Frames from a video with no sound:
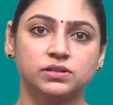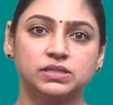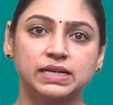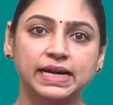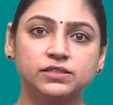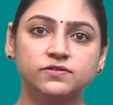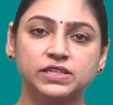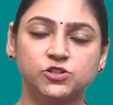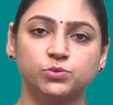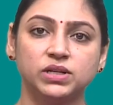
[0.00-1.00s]

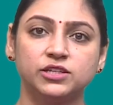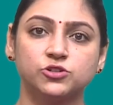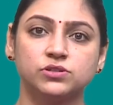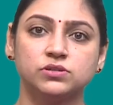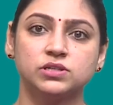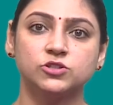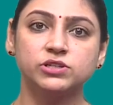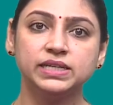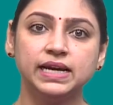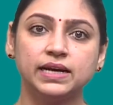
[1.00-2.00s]
Scientific simulation.
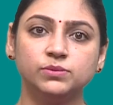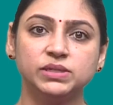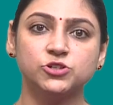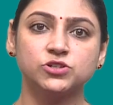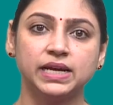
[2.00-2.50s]
3D animation